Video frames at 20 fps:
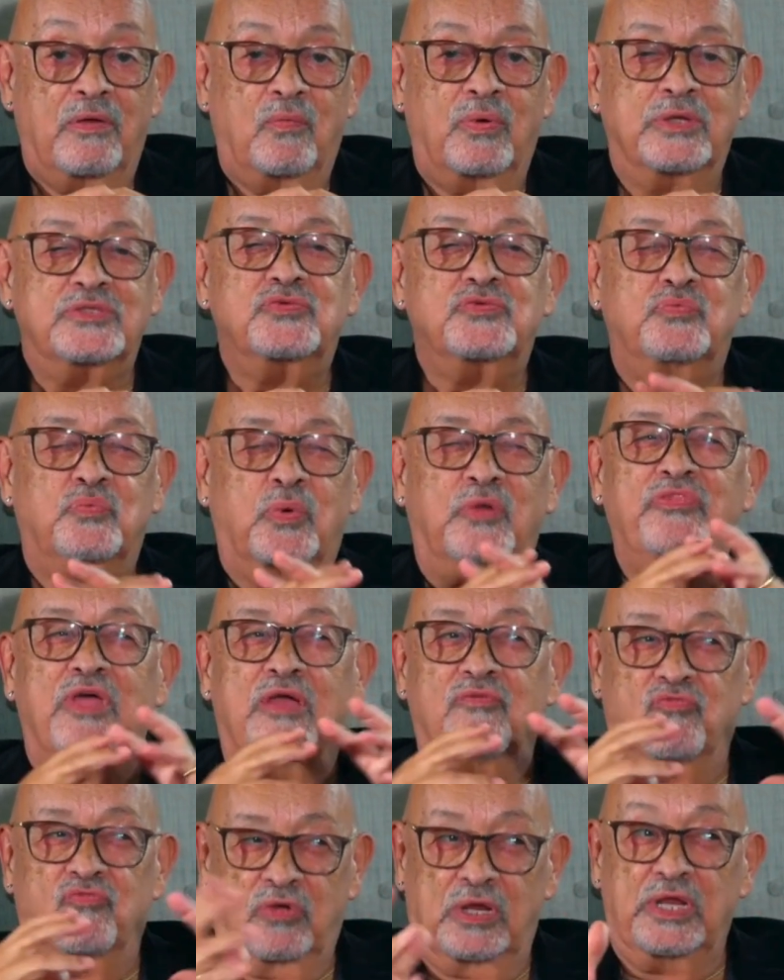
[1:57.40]
what's what
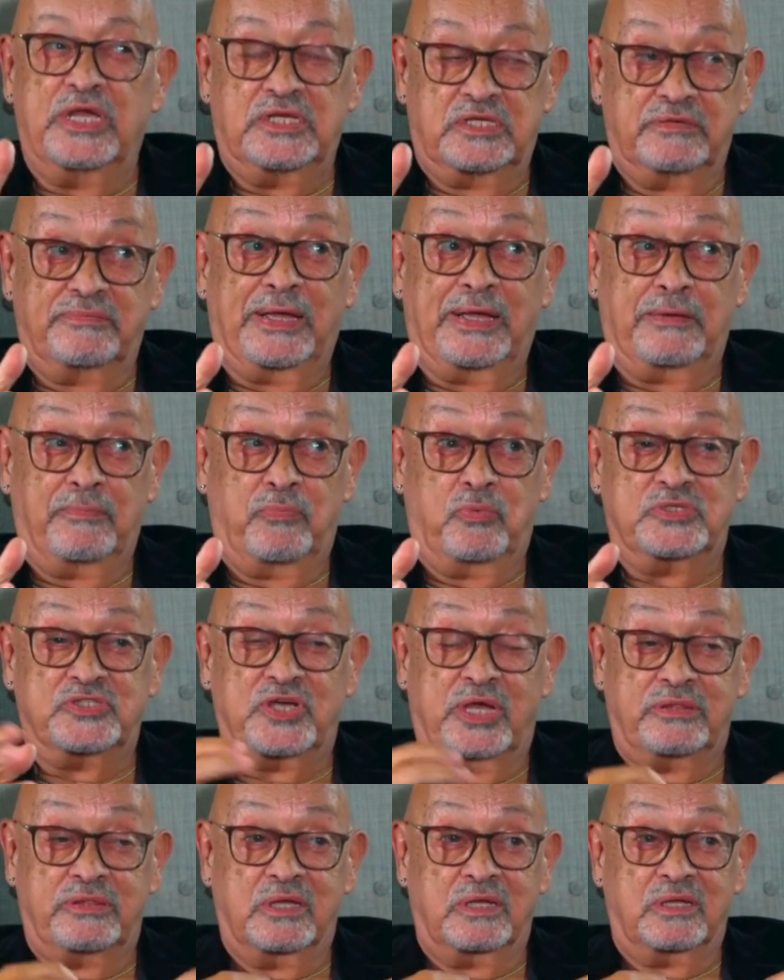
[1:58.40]
they've really developed,
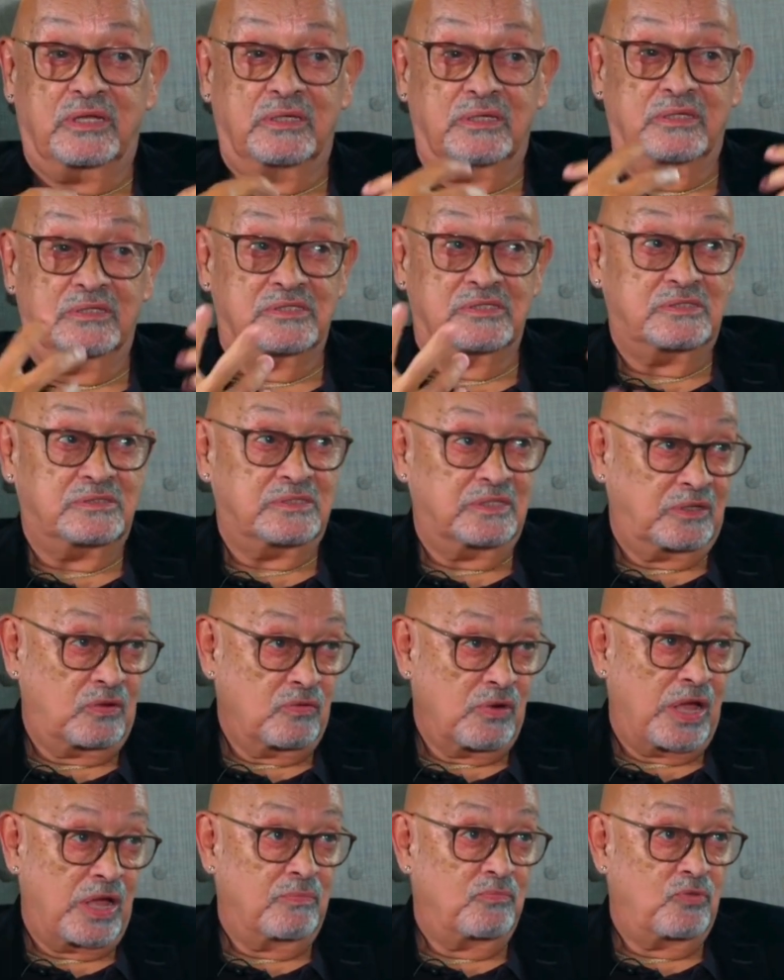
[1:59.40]
which I think is the
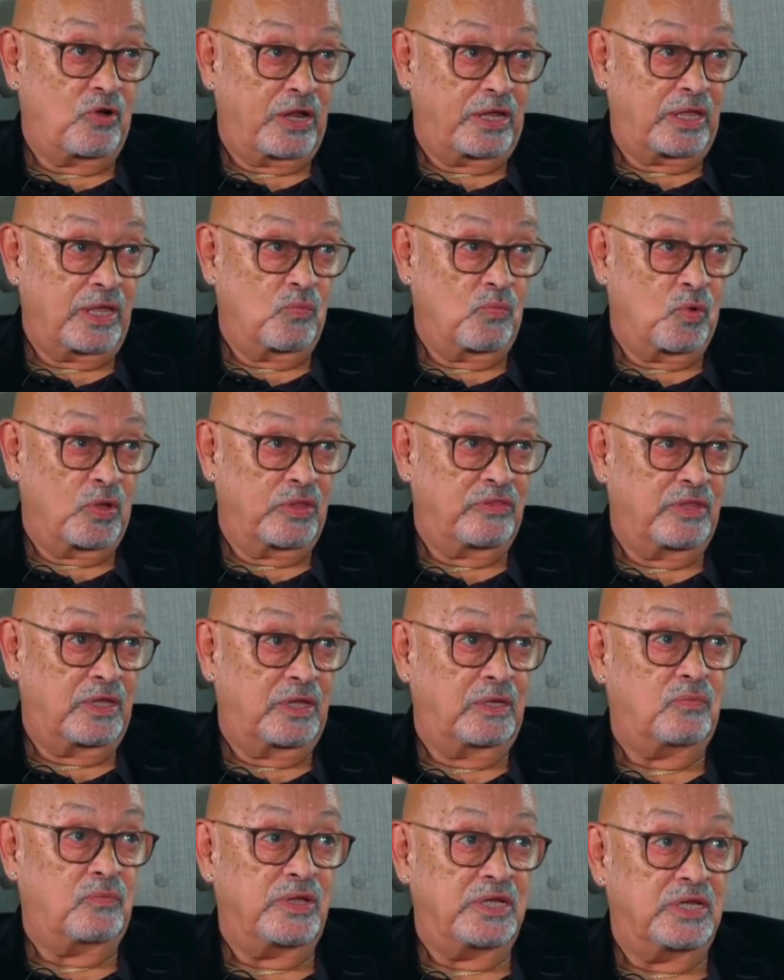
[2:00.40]
groundbreaking one
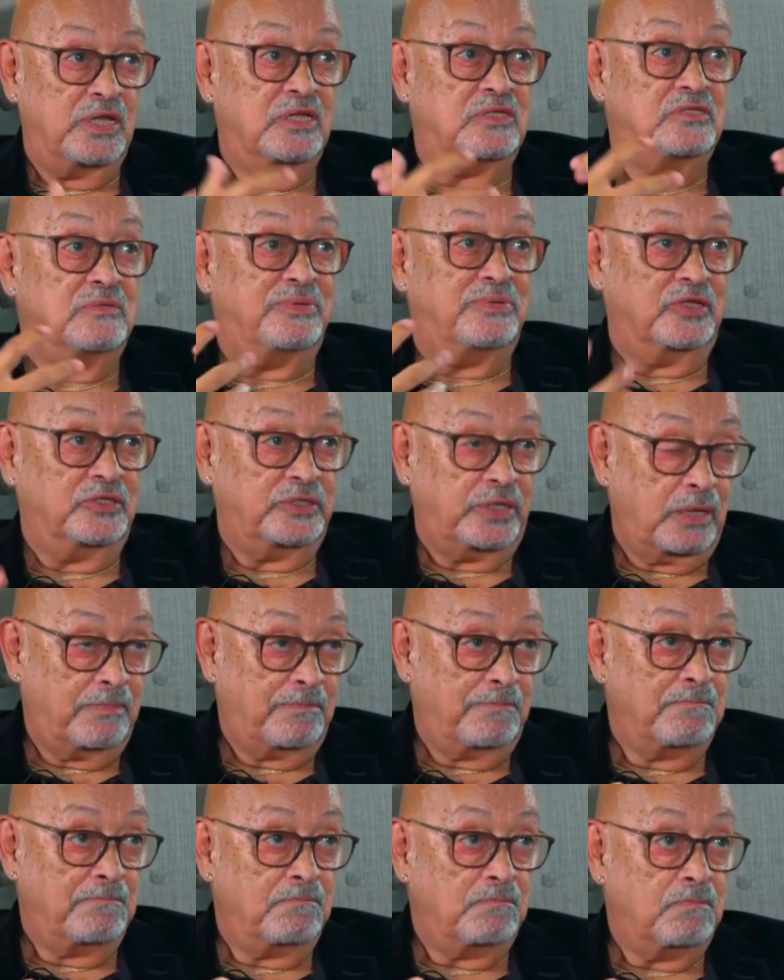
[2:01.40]
that we need to build
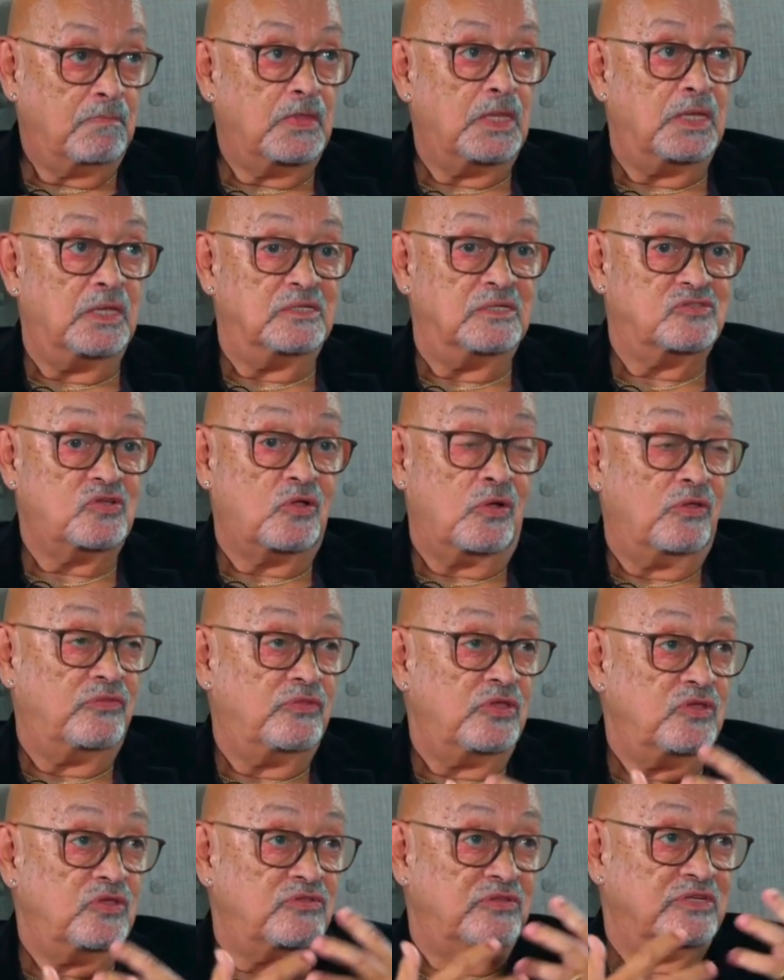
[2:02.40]
up, mm -hmm. is
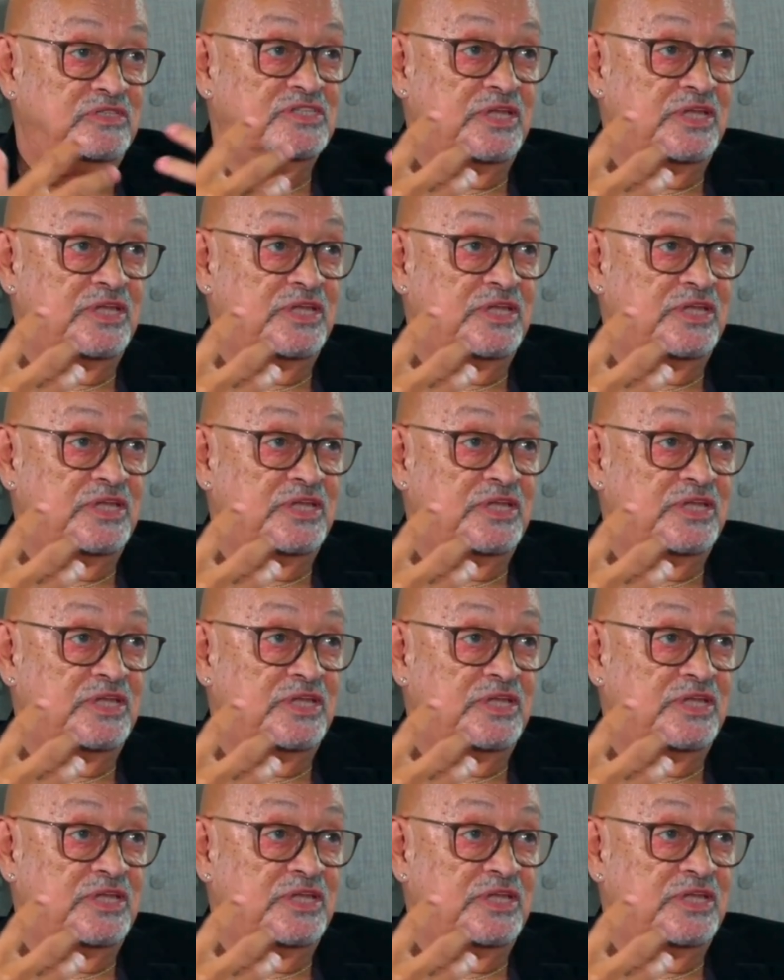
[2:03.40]
called the Youth